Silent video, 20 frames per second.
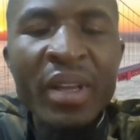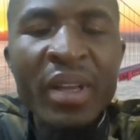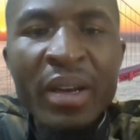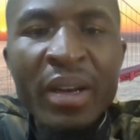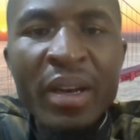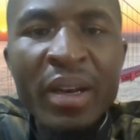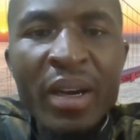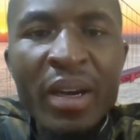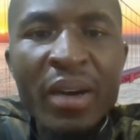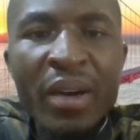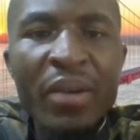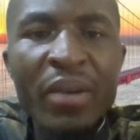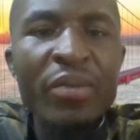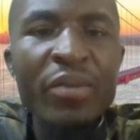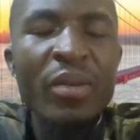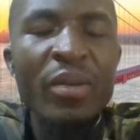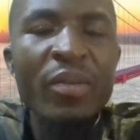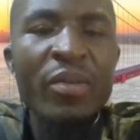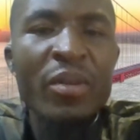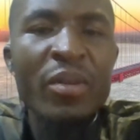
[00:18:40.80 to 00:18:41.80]
Now,
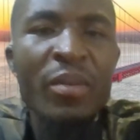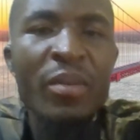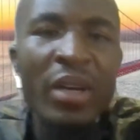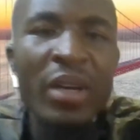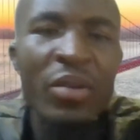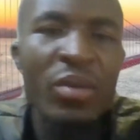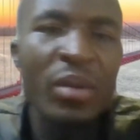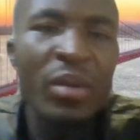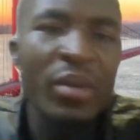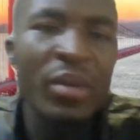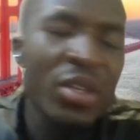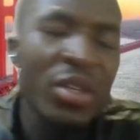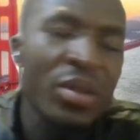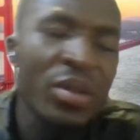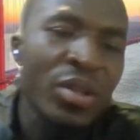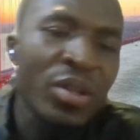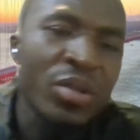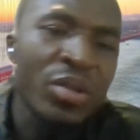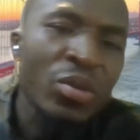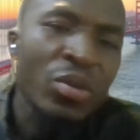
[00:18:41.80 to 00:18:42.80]
from Ali Muhammad
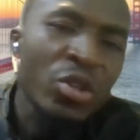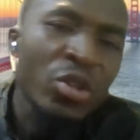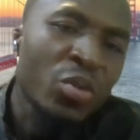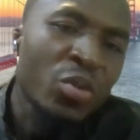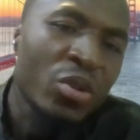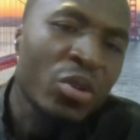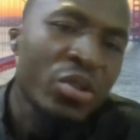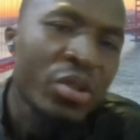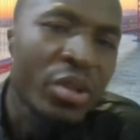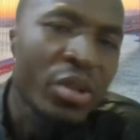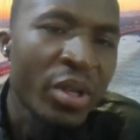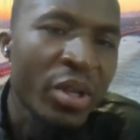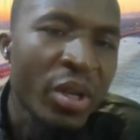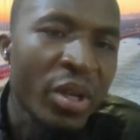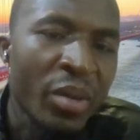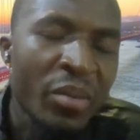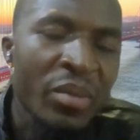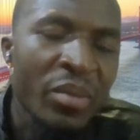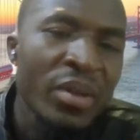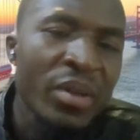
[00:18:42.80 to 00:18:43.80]
Sports
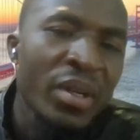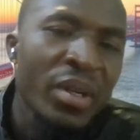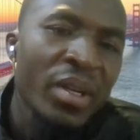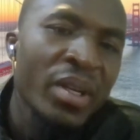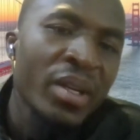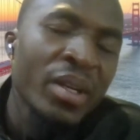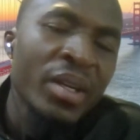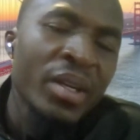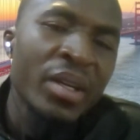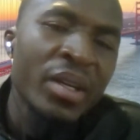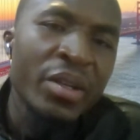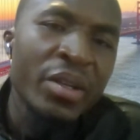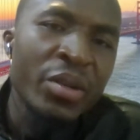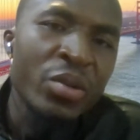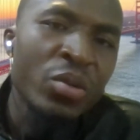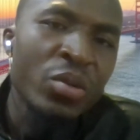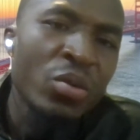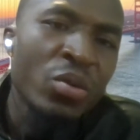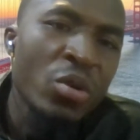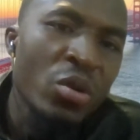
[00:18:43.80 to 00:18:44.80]
Stadium,
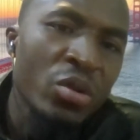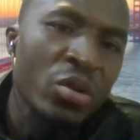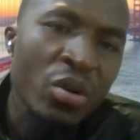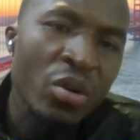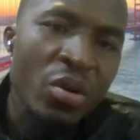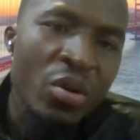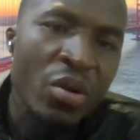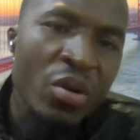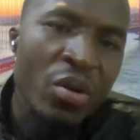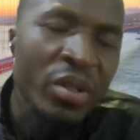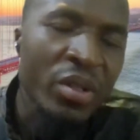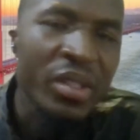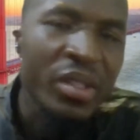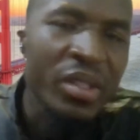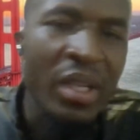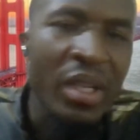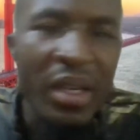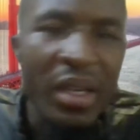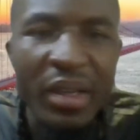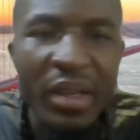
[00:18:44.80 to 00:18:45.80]
you go towards
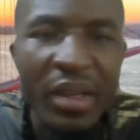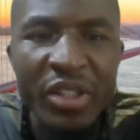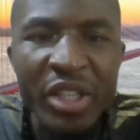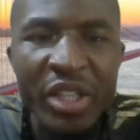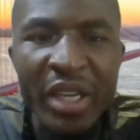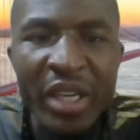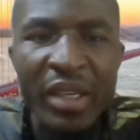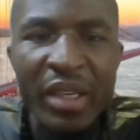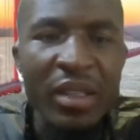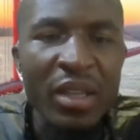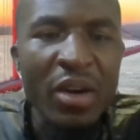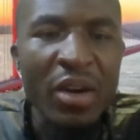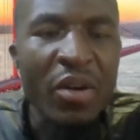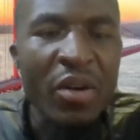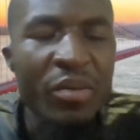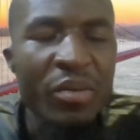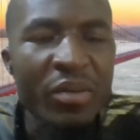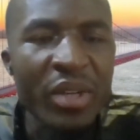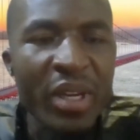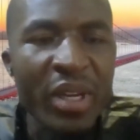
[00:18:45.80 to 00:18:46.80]
the
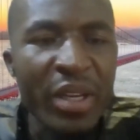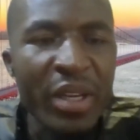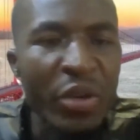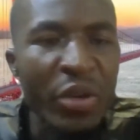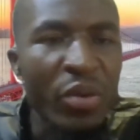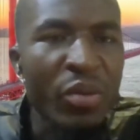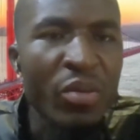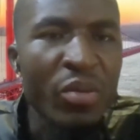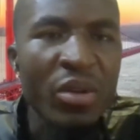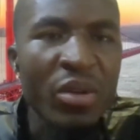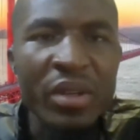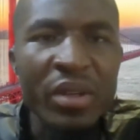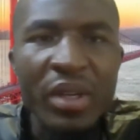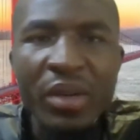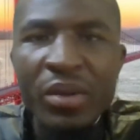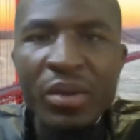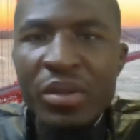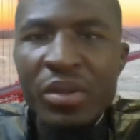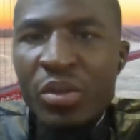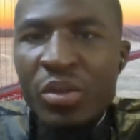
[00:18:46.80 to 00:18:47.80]
Chinatown, that new mall that
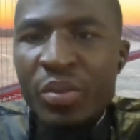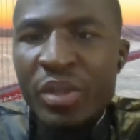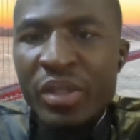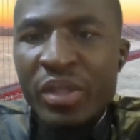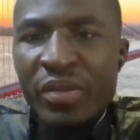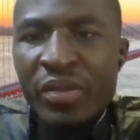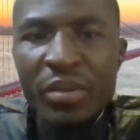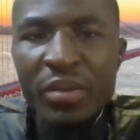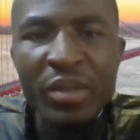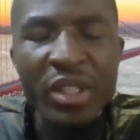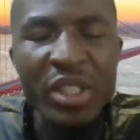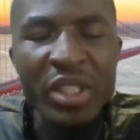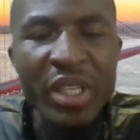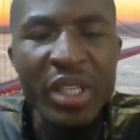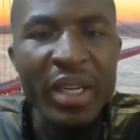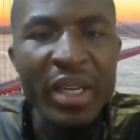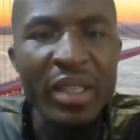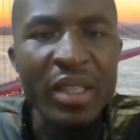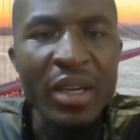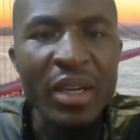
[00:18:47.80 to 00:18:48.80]
was opened from the
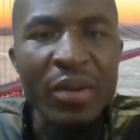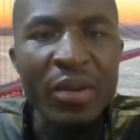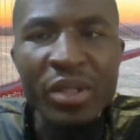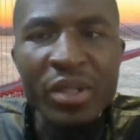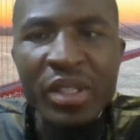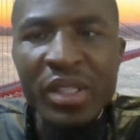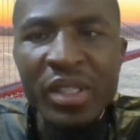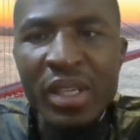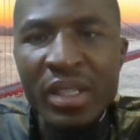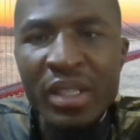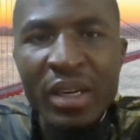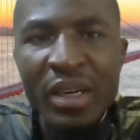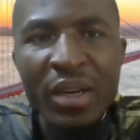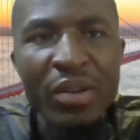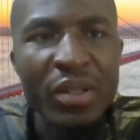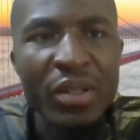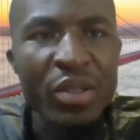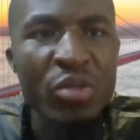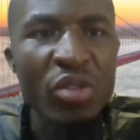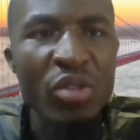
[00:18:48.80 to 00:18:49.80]
Chinatown, which is just
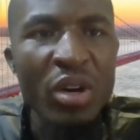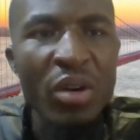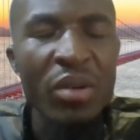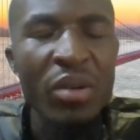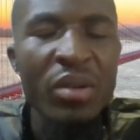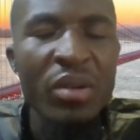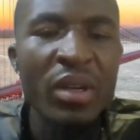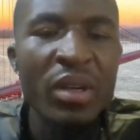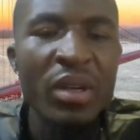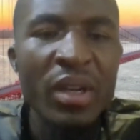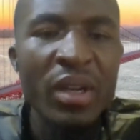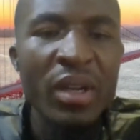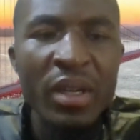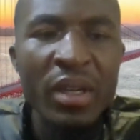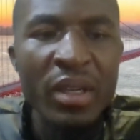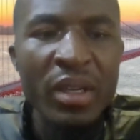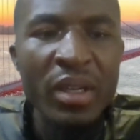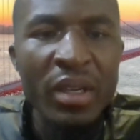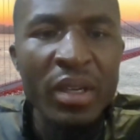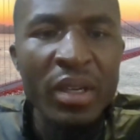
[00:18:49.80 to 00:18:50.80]
around the
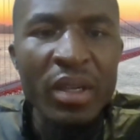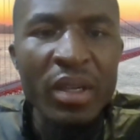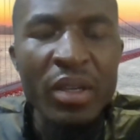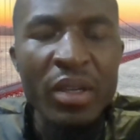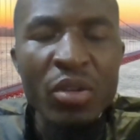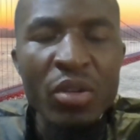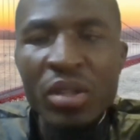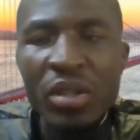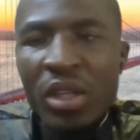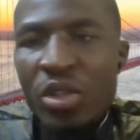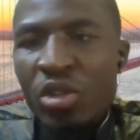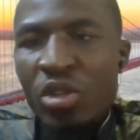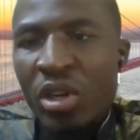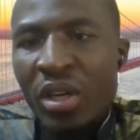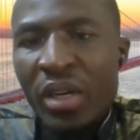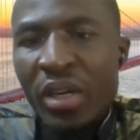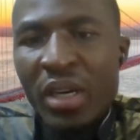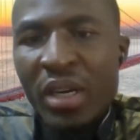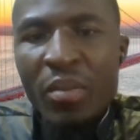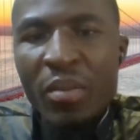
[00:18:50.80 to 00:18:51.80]
Dr. Chow
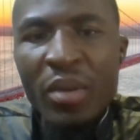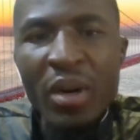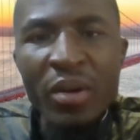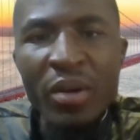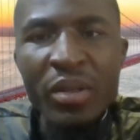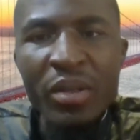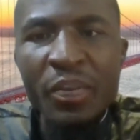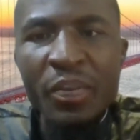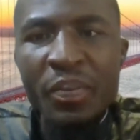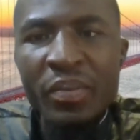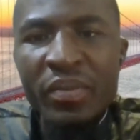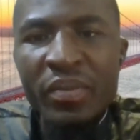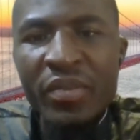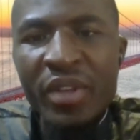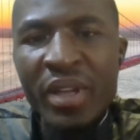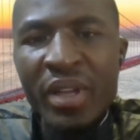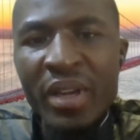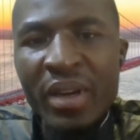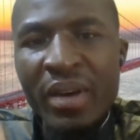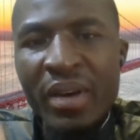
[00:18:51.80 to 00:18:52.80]
roundabout.
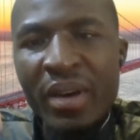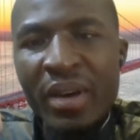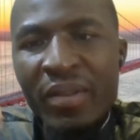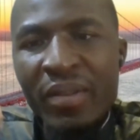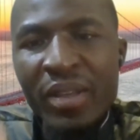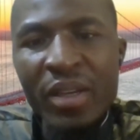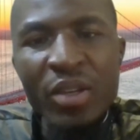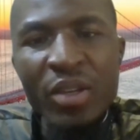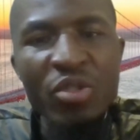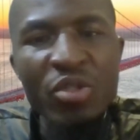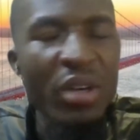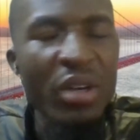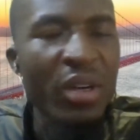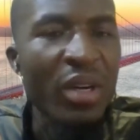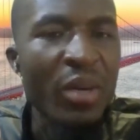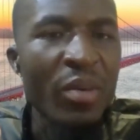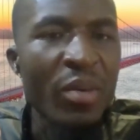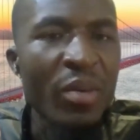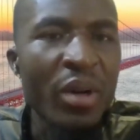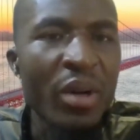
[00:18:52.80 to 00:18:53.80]
Then after the Chow
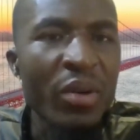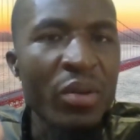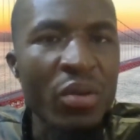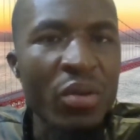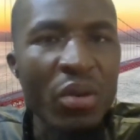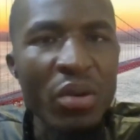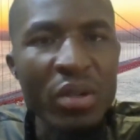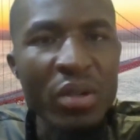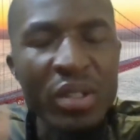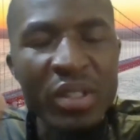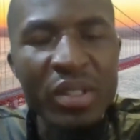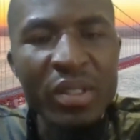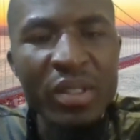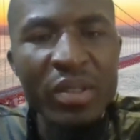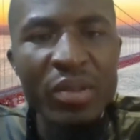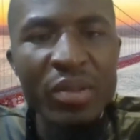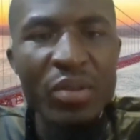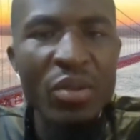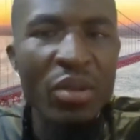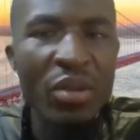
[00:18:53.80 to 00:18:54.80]
roundabout, you cross
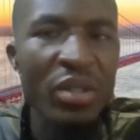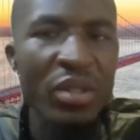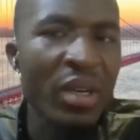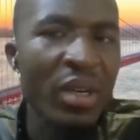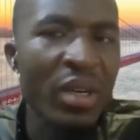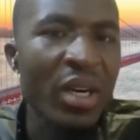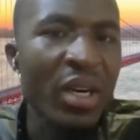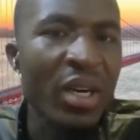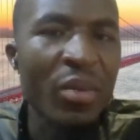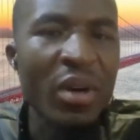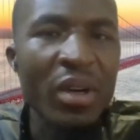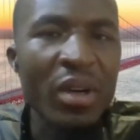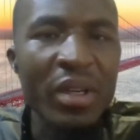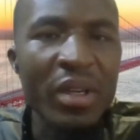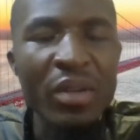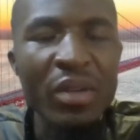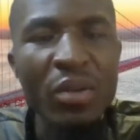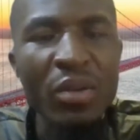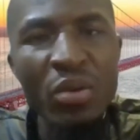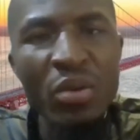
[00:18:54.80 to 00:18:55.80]
the roundabout
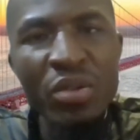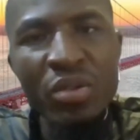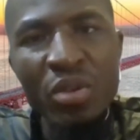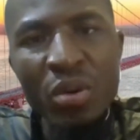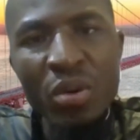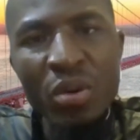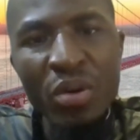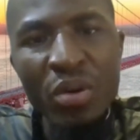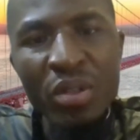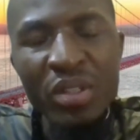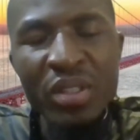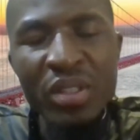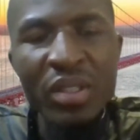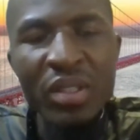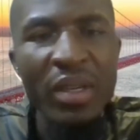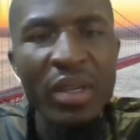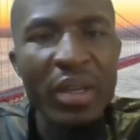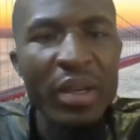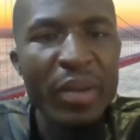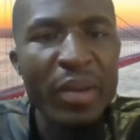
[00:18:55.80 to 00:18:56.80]
and goes towards
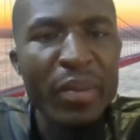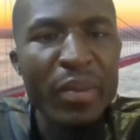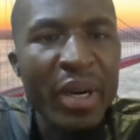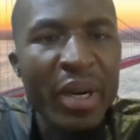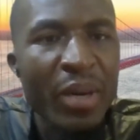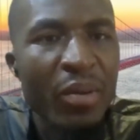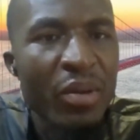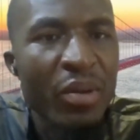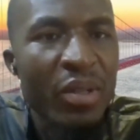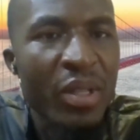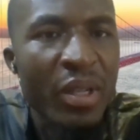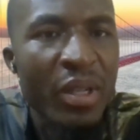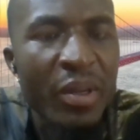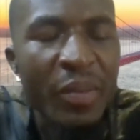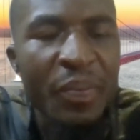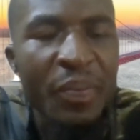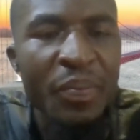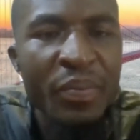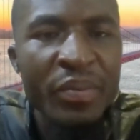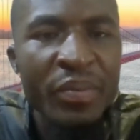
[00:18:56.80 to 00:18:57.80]
Mariam
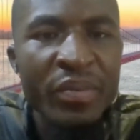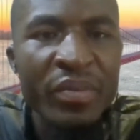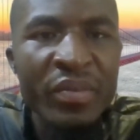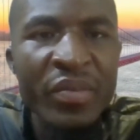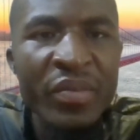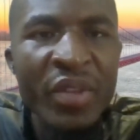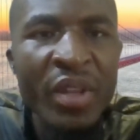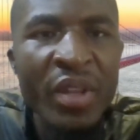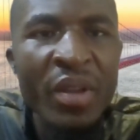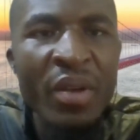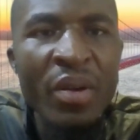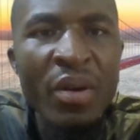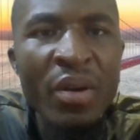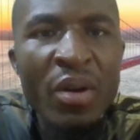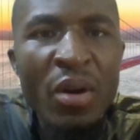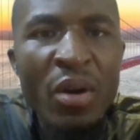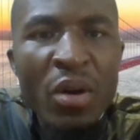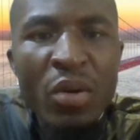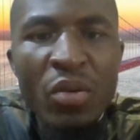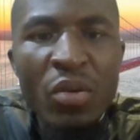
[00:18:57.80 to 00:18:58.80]
Hotel
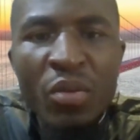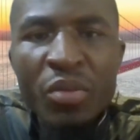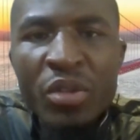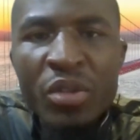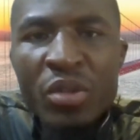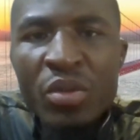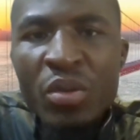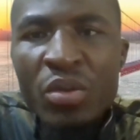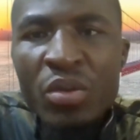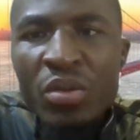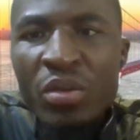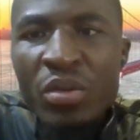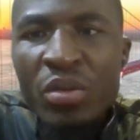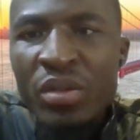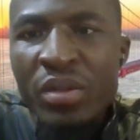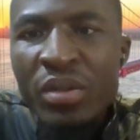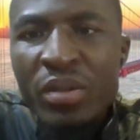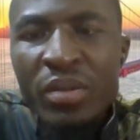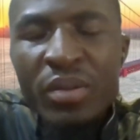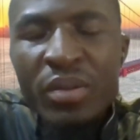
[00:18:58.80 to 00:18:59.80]
or Nobisco
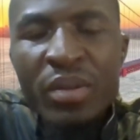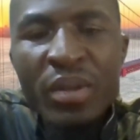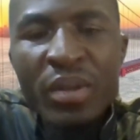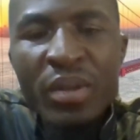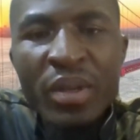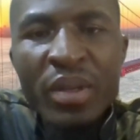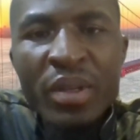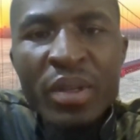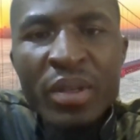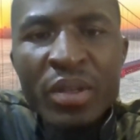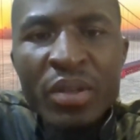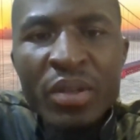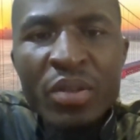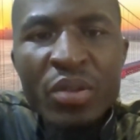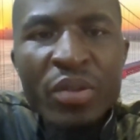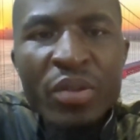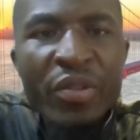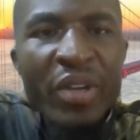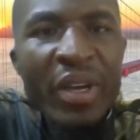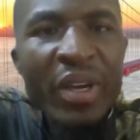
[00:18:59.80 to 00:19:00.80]
route.
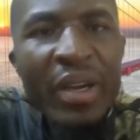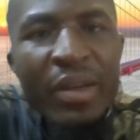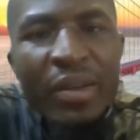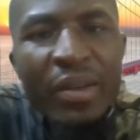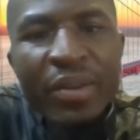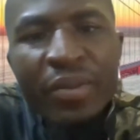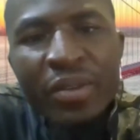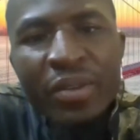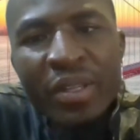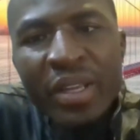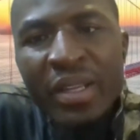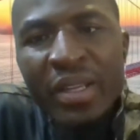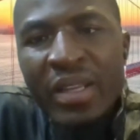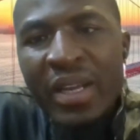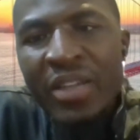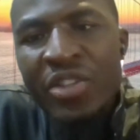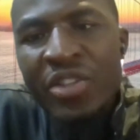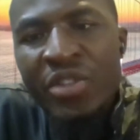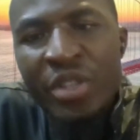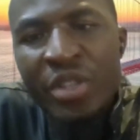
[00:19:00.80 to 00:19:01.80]
So if you take
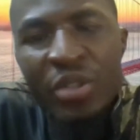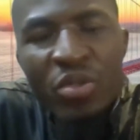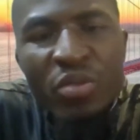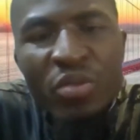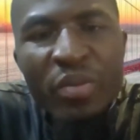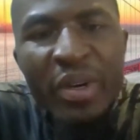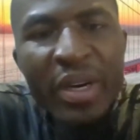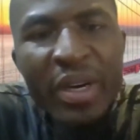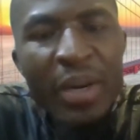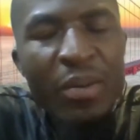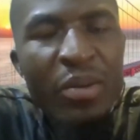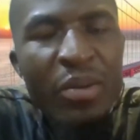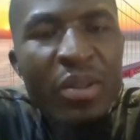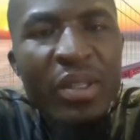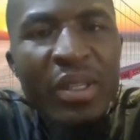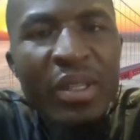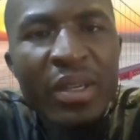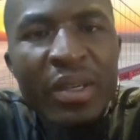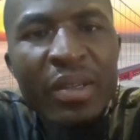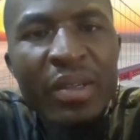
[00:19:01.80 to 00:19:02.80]
that street to Mariam
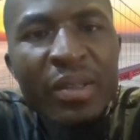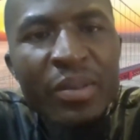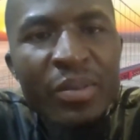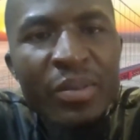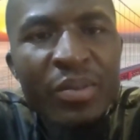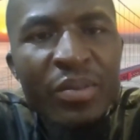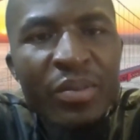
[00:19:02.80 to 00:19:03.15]
Hotel,